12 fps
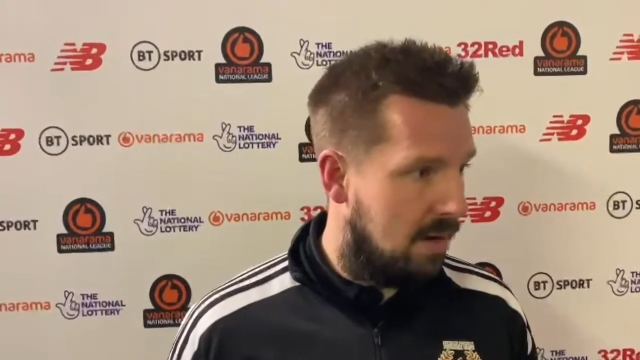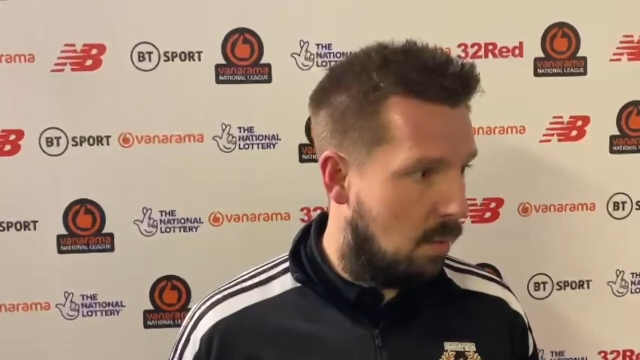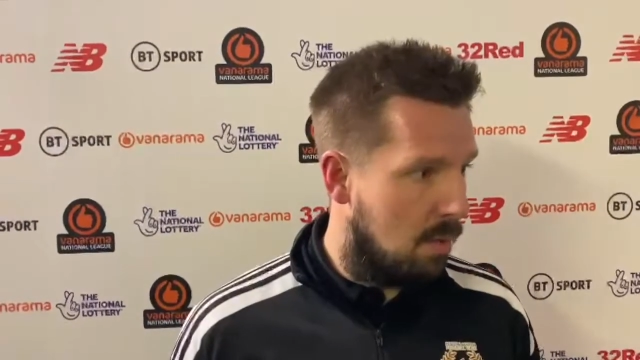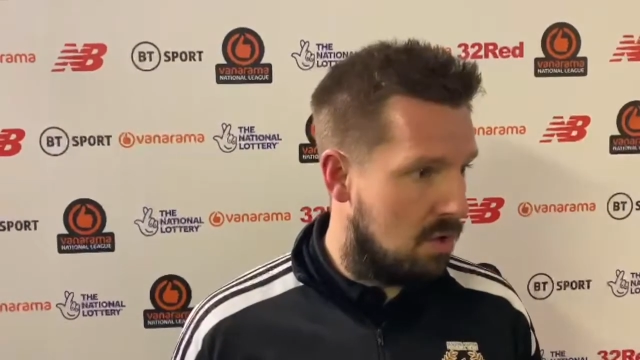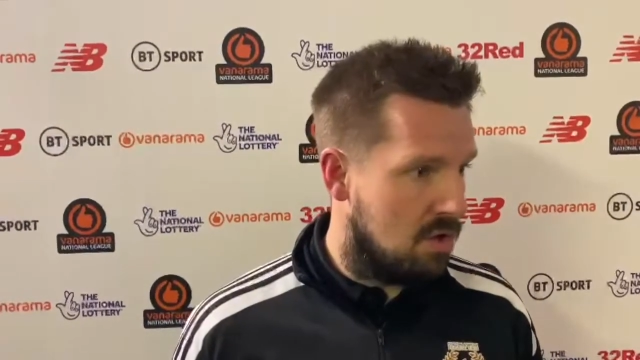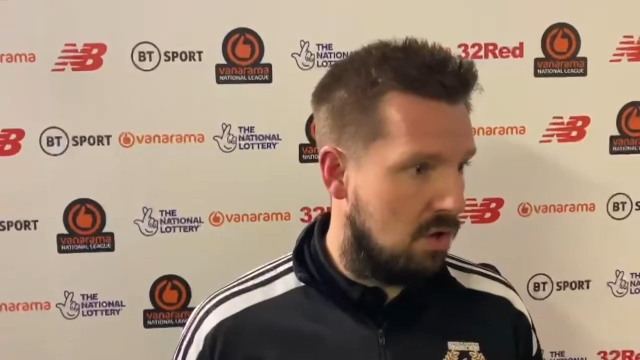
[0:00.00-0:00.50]
we
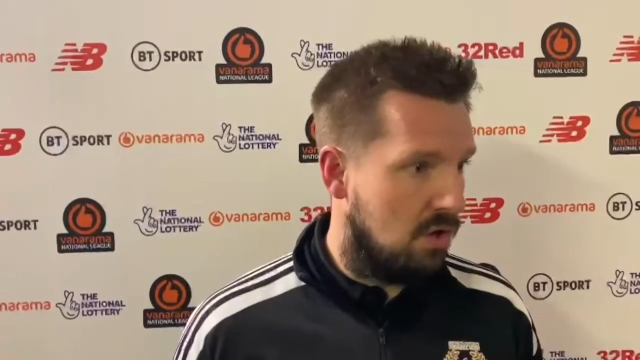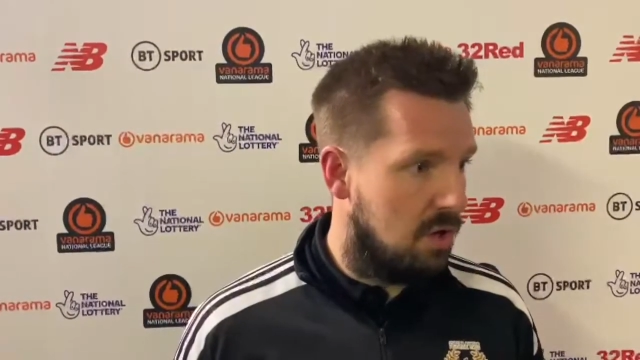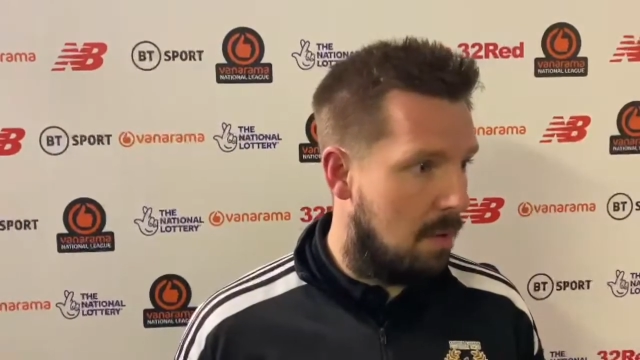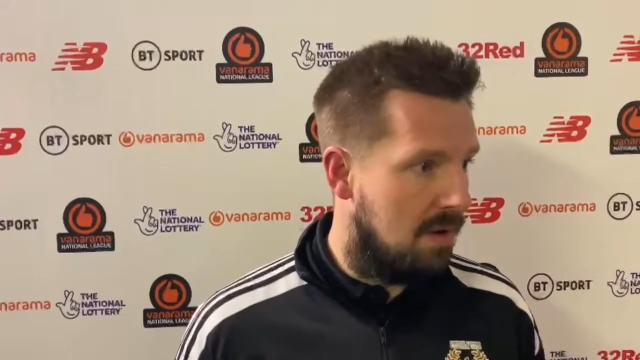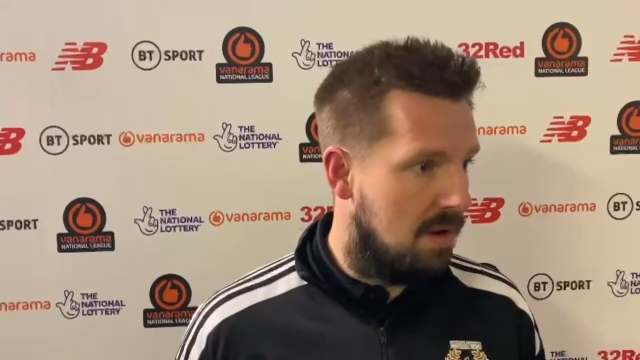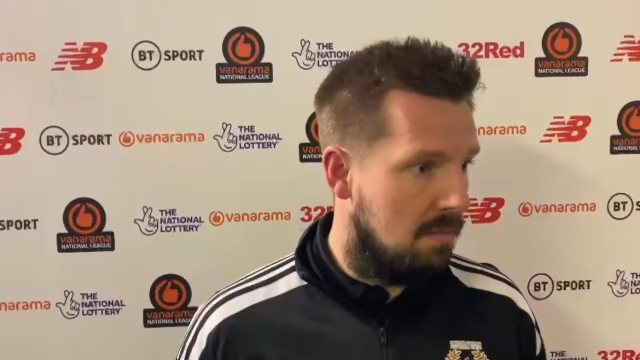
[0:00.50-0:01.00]
were so
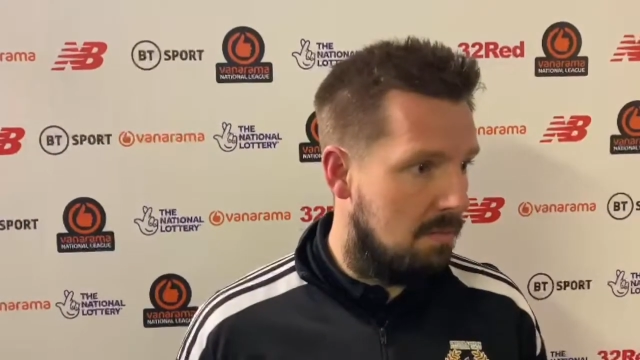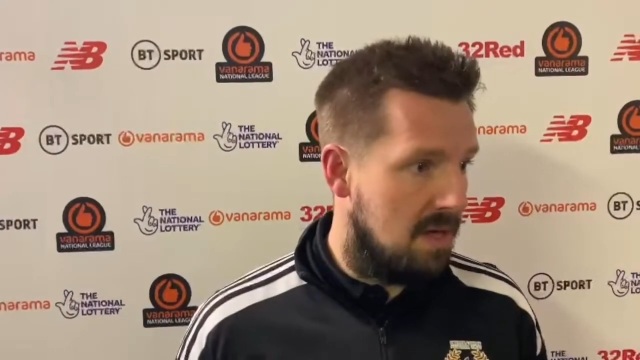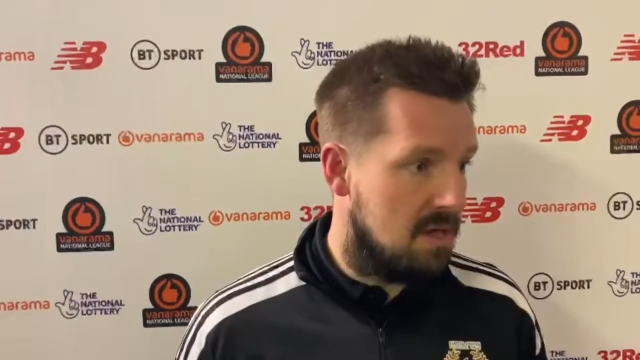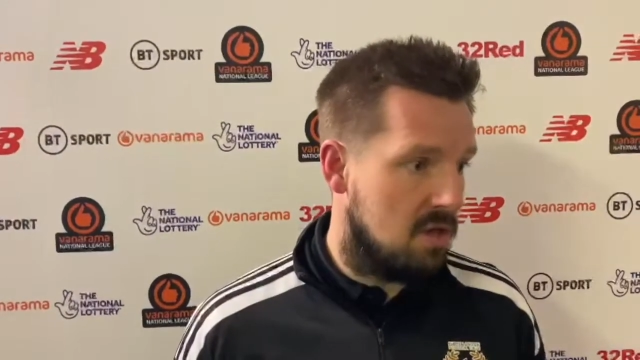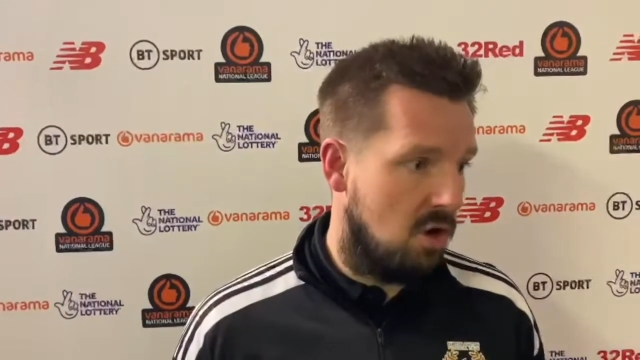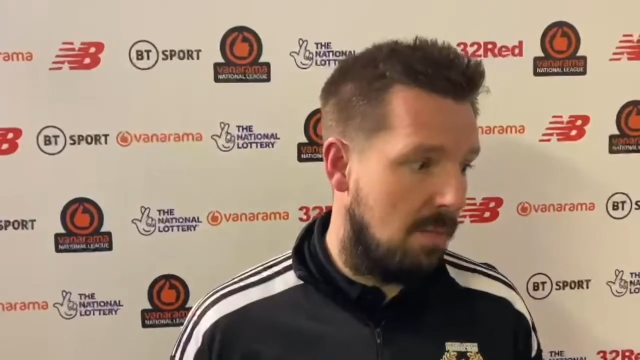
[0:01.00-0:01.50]
dominant,
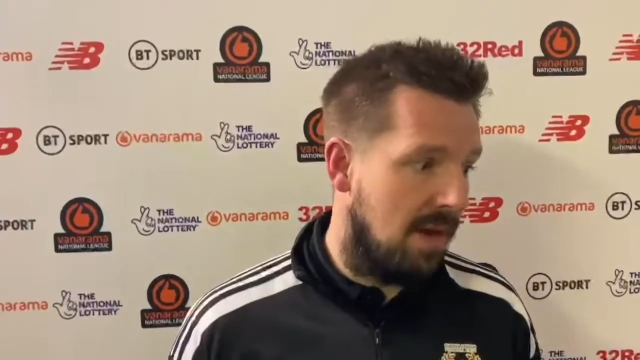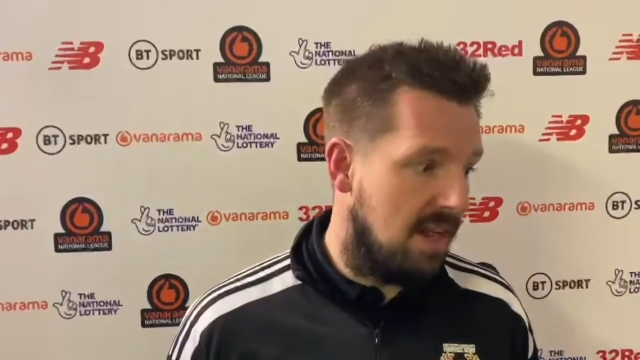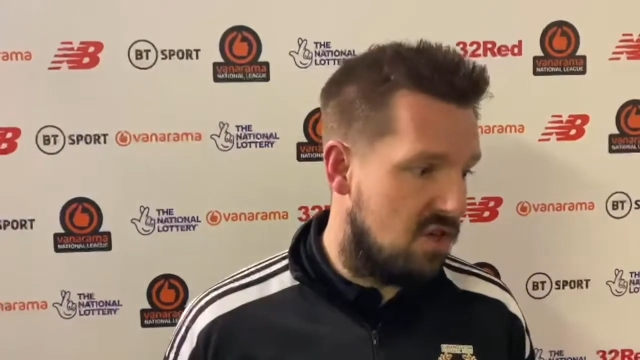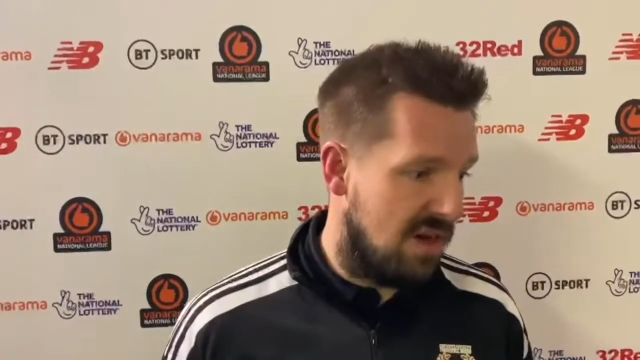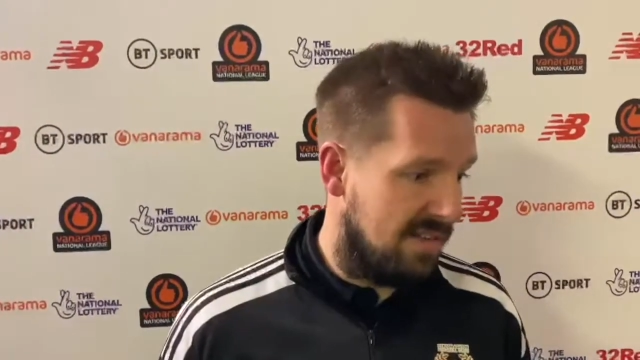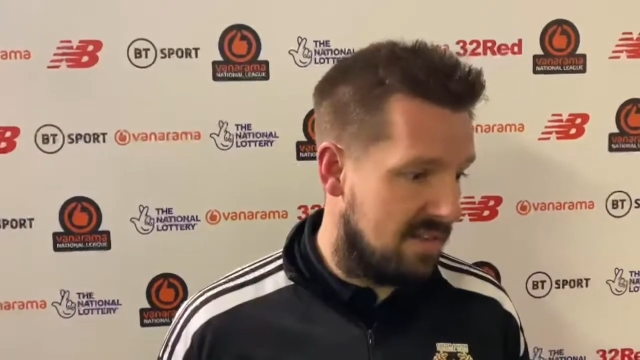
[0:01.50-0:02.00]
missed so many
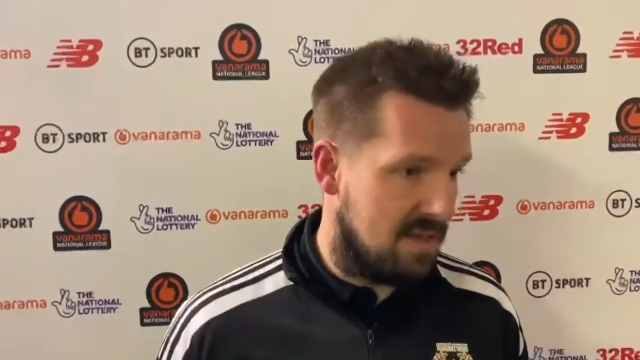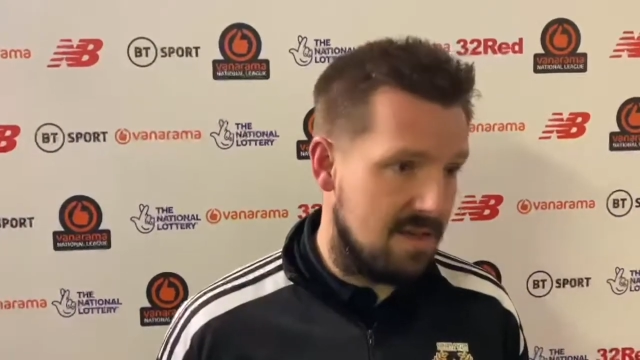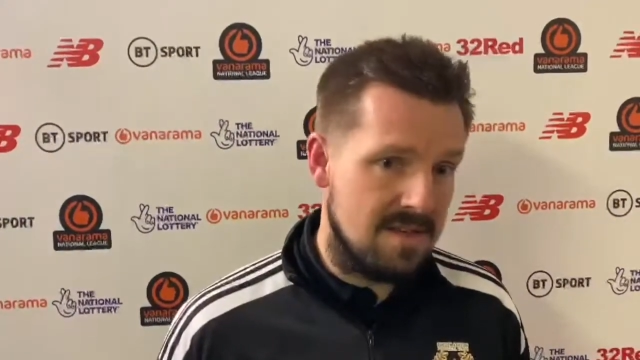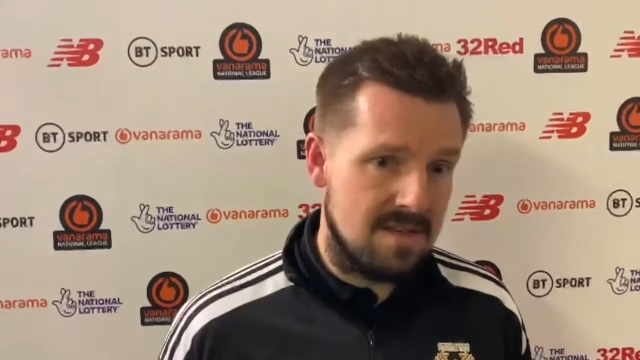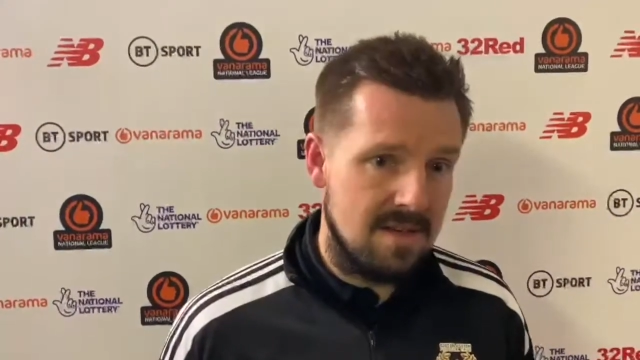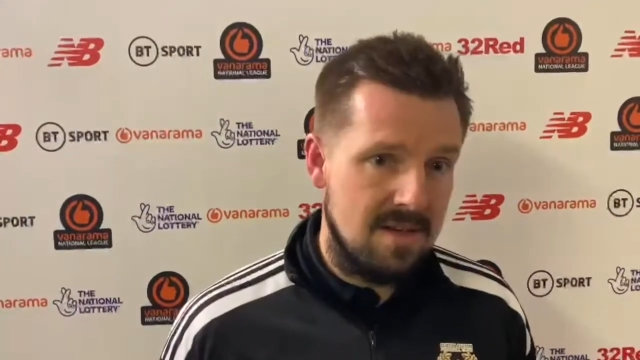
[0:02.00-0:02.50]

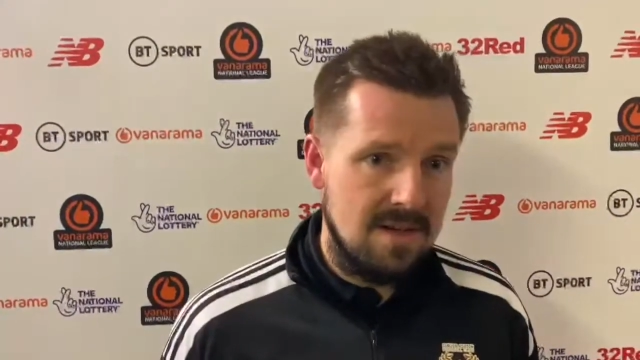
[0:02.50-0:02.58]
chances,